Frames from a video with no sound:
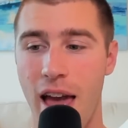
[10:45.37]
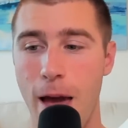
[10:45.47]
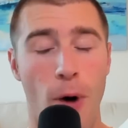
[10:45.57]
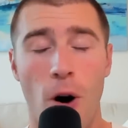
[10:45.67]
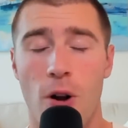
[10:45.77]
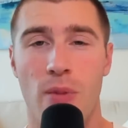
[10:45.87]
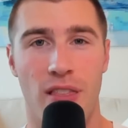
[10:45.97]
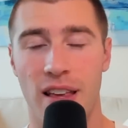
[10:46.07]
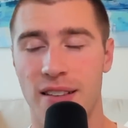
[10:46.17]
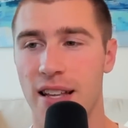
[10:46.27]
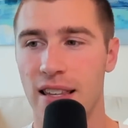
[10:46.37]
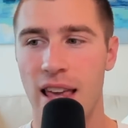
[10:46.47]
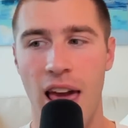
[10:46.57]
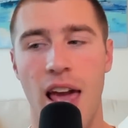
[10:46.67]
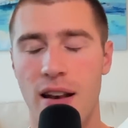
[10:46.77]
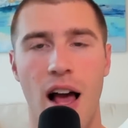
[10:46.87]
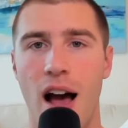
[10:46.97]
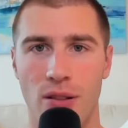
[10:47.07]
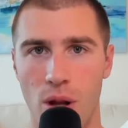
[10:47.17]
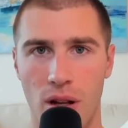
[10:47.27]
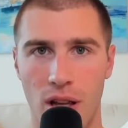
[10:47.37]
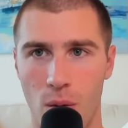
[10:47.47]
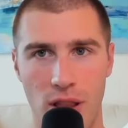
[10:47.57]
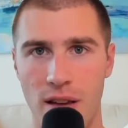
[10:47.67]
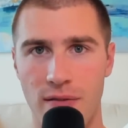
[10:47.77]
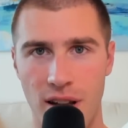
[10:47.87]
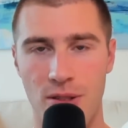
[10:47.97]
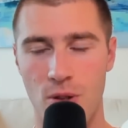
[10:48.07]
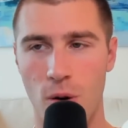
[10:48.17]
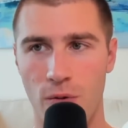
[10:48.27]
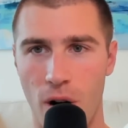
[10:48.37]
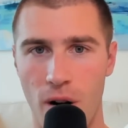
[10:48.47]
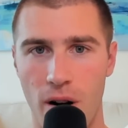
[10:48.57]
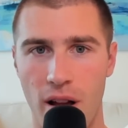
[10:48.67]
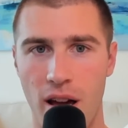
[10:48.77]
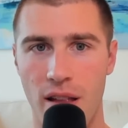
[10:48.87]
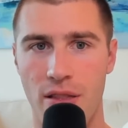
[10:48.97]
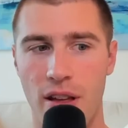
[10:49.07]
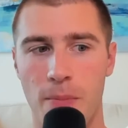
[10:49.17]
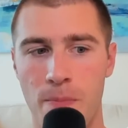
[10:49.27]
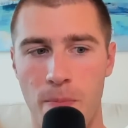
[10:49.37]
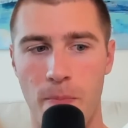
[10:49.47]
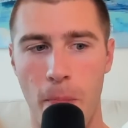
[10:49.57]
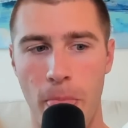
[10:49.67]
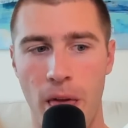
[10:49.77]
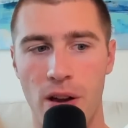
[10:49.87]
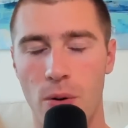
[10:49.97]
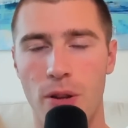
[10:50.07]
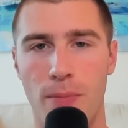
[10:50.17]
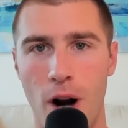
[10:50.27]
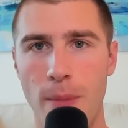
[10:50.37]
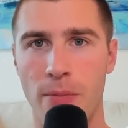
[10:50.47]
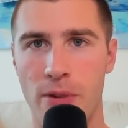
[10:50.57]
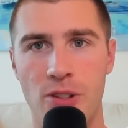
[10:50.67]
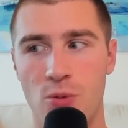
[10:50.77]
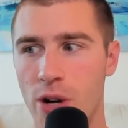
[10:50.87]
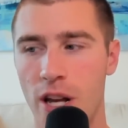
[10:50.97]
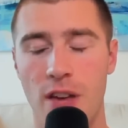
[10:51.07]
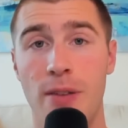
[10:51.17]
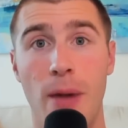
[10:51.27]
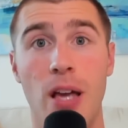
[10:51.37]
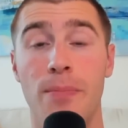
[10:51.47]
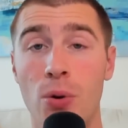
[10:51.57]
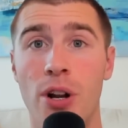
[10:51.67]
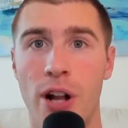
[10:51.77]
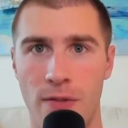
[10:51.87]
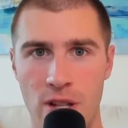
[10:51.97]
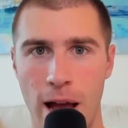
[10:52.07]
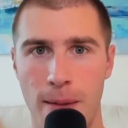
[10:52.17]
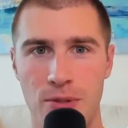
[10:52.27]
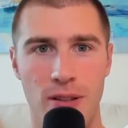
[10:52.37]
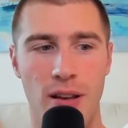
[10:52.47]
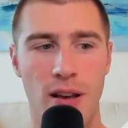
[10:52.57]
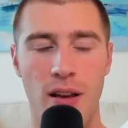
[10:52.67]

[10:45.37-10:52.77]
And part of me thinks they cannot look at what they've done so far and think, you know what the problem is we're not giving Mike Boone enough snaps.